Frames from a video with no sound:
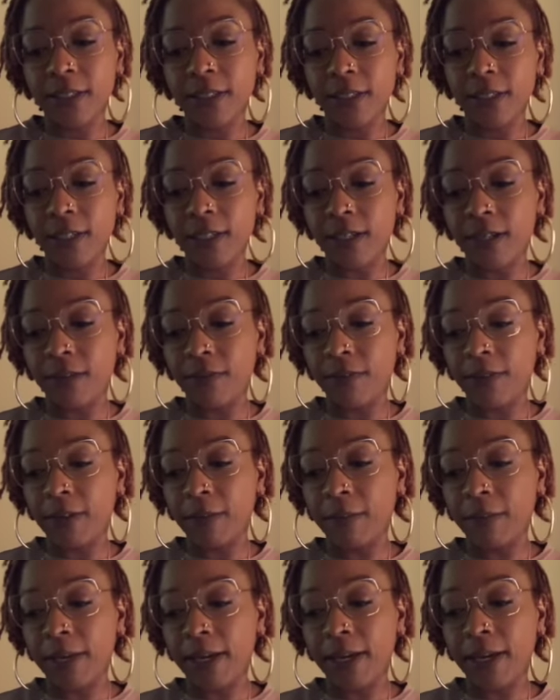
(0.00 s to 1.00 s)
get off of their
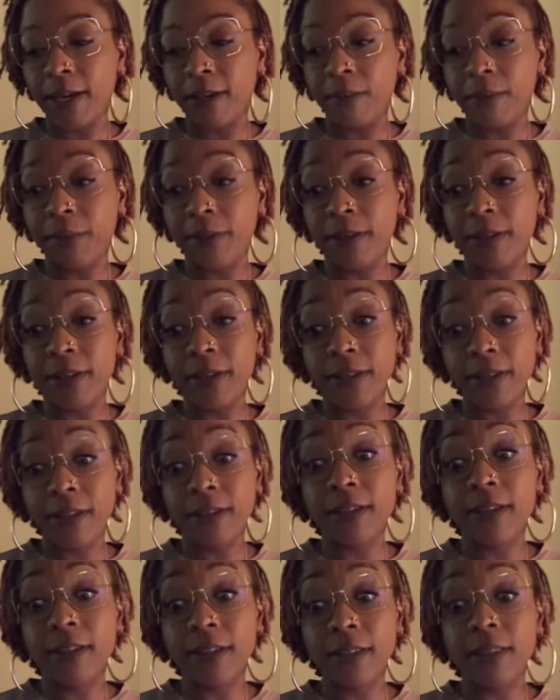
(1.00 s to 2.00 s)
mind, but
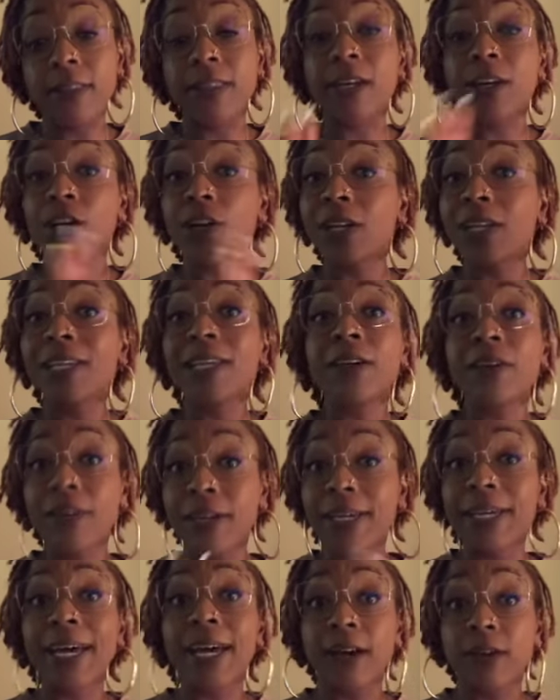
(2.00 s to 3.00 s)
they're
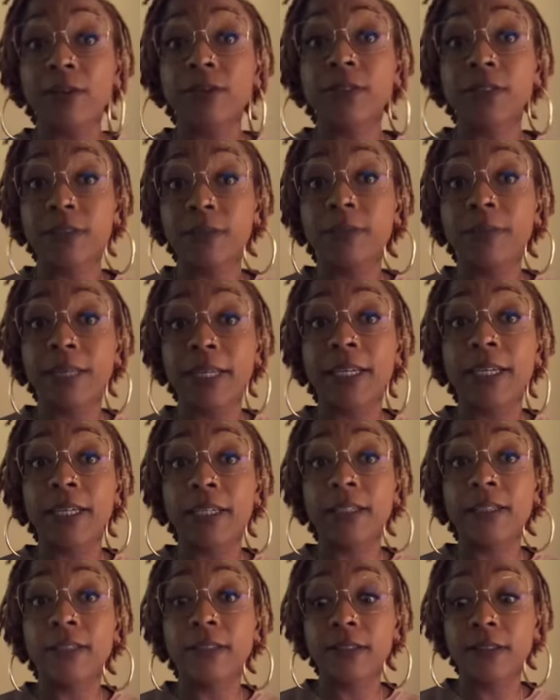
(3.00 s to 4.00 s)
clearing out some
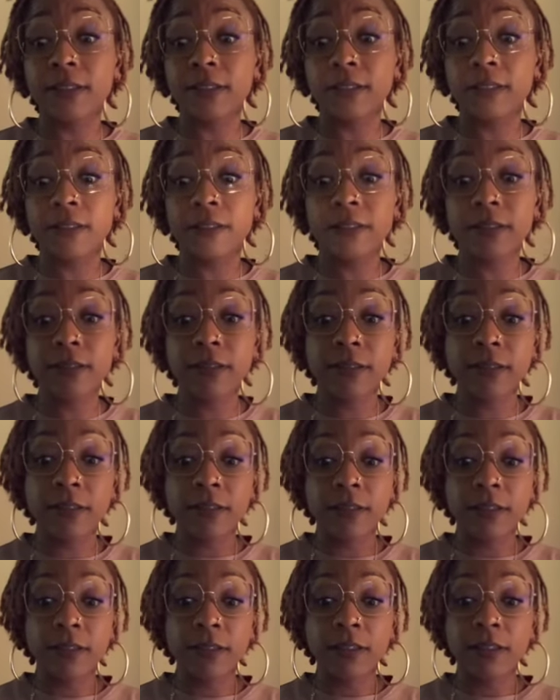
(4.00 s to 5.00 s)
things.
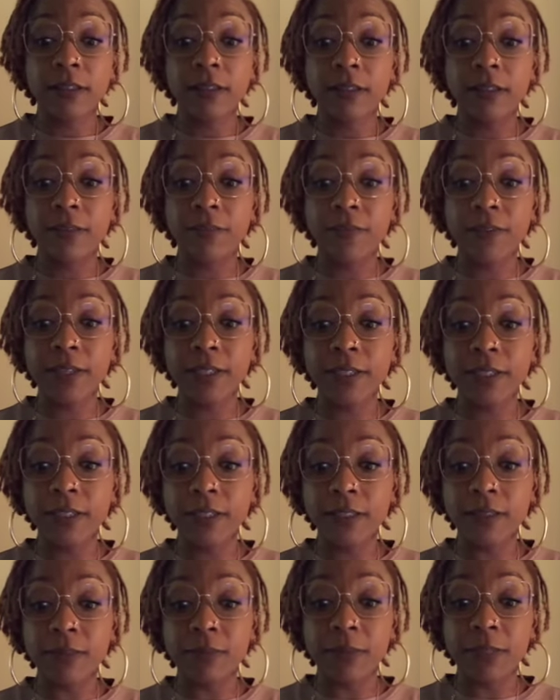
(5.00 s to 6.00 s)
They're fixing
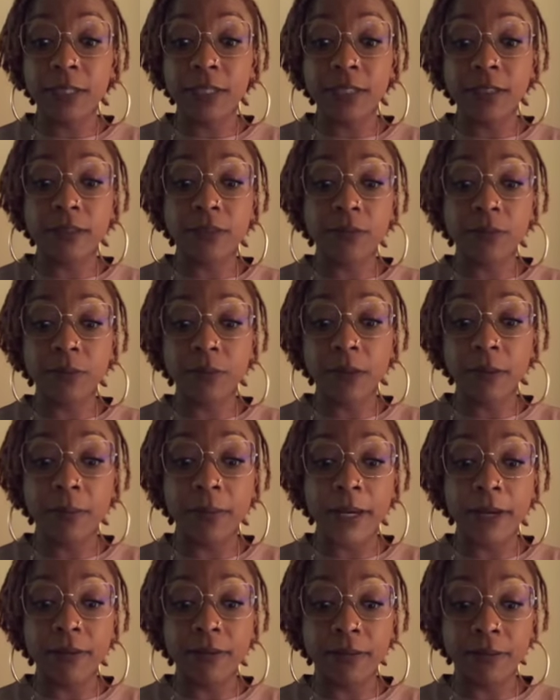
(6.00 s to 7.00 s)
some things
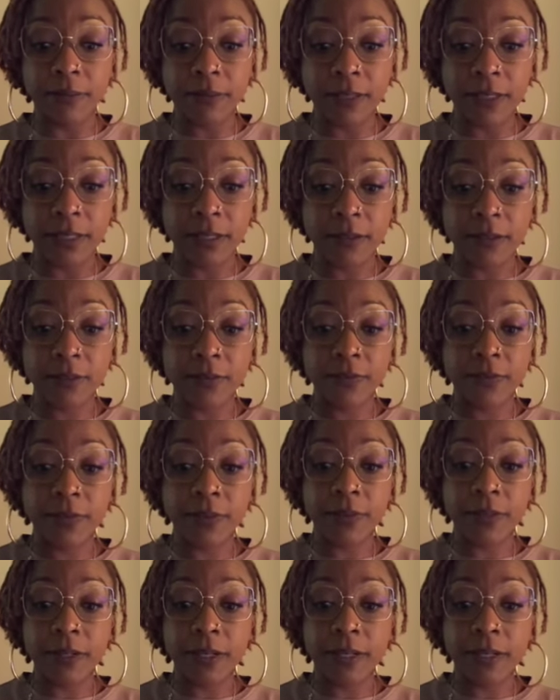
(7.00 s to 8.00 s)
about themselves,
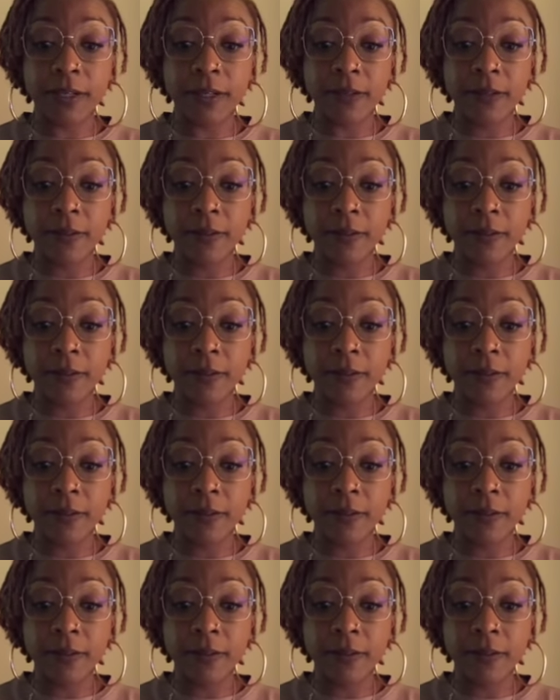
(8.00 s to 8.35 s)
okay?